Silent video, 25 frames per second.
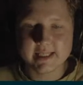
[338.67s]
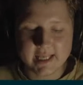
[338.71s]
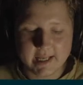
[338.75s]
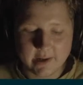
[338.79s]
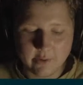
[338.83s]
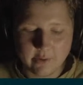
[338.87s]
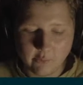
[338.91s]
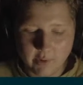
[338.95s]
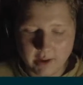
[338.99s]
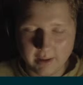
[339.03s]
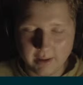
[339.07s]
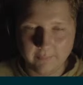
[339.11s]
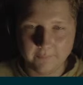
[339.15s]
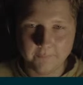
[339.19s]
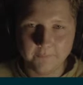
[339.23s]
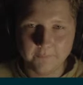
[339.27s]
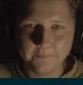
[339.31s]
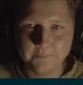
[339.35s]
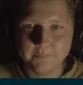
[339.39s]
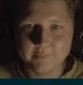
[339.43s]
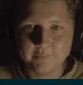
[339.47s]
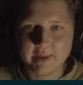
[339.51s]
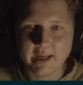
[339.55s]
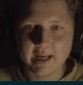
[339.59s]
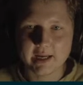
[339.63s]
Well,
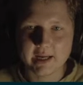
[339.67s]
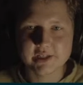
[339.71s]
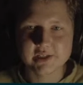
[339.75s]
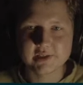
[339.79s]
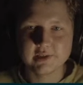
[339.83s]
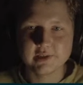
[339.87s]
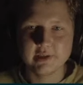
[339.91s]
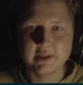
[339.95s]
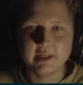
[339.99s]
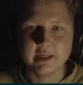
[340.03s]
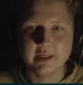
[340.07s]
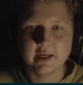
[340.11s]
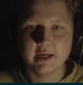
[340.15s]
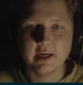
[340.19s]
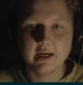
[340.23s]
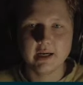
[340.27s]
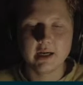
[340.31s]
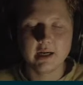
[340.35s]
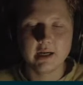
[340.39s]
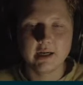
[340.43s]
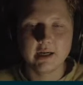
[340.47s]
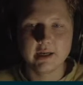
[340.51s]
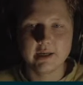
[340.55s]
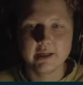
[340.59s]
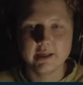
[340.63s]
actually,
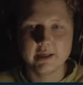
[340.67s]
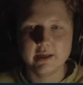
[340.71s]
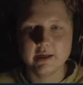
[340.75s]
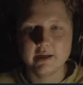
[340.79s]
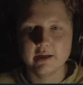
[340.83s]
I